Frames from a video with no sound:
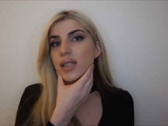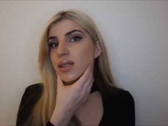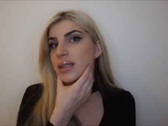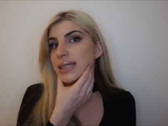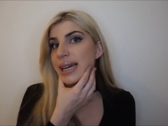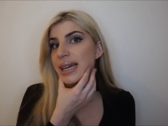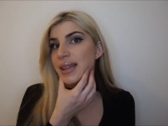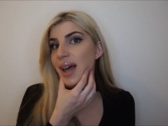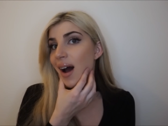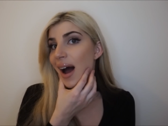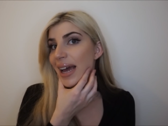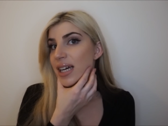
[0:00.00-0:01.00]
Saying
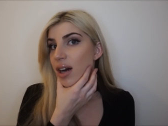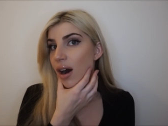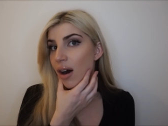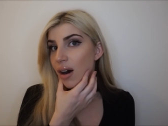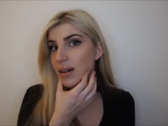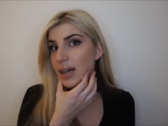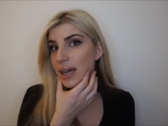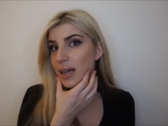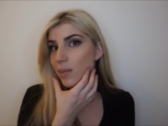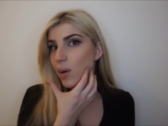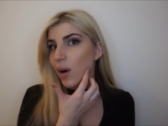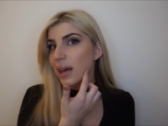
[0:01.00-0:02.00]
that, I can't
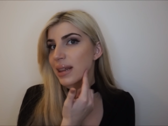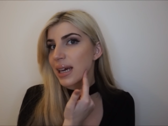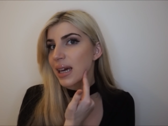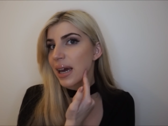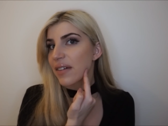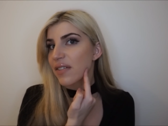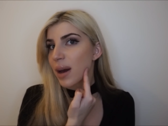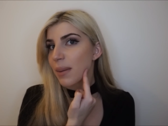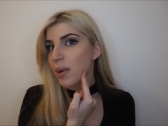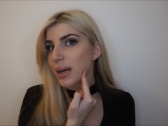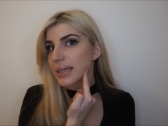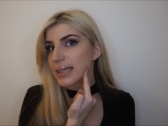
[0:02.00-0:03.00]
anymore. I think if I
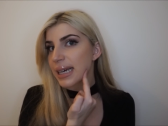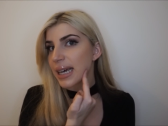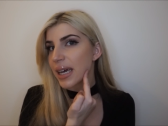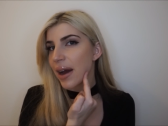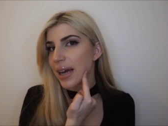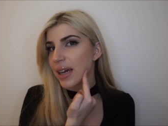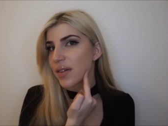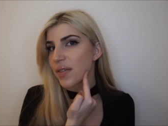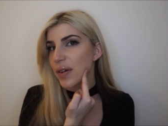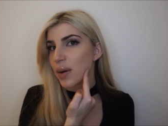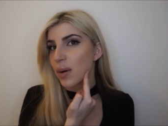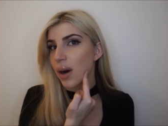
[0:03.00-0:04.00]
press here, I can
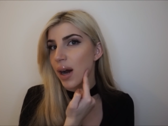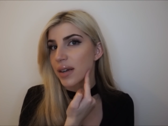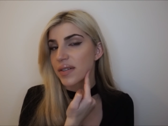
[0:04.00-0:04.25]
feel a kind